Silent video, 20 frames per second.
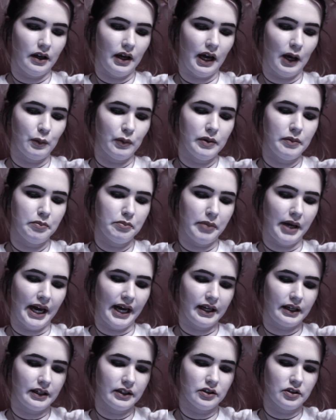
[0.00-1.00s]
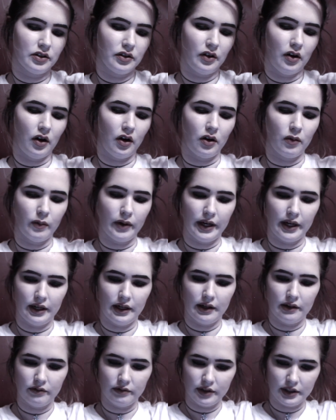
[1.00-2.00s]
I went back into the
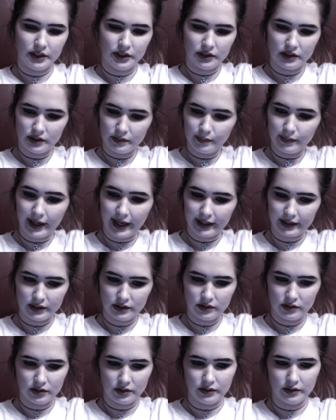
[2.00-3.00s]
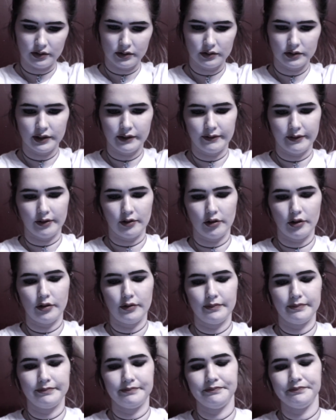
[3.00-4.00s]
hallway and reached back into the living
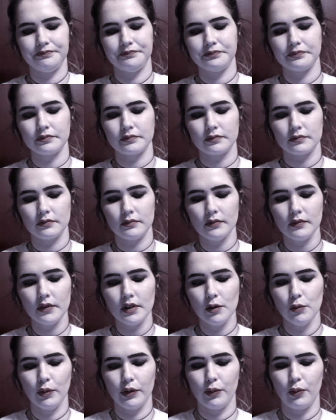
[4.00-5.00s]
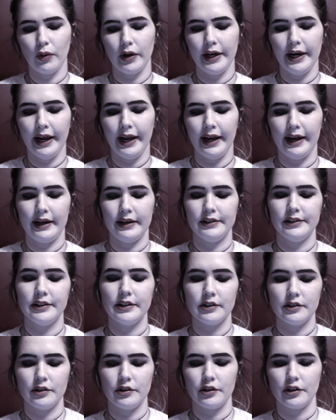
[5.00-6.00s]
room with one hand
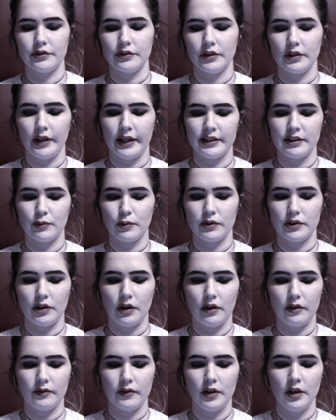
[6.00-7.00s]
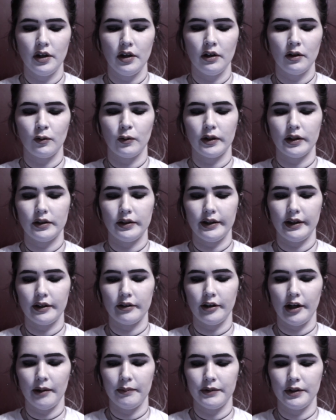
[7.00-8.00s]
to turn the light switch off. Quickly,
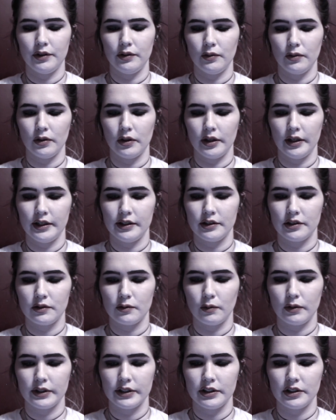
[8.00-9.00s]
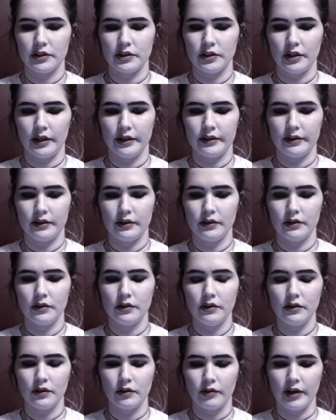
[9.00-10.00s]
I grabbed the door and swung it shut.
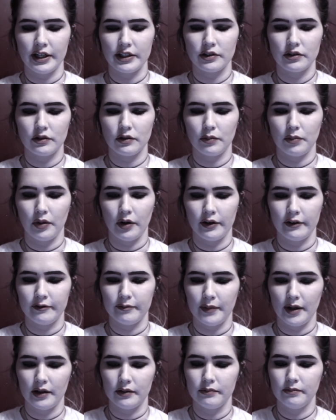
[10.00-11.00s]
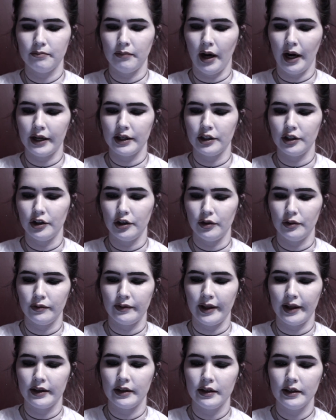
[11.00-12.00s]
The rational part of my mind knew
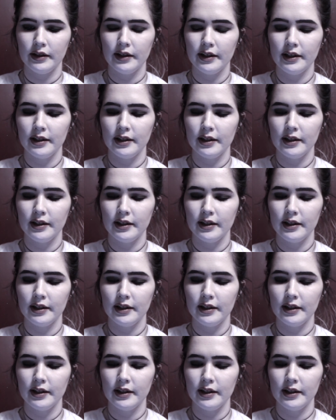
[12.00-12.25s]
that,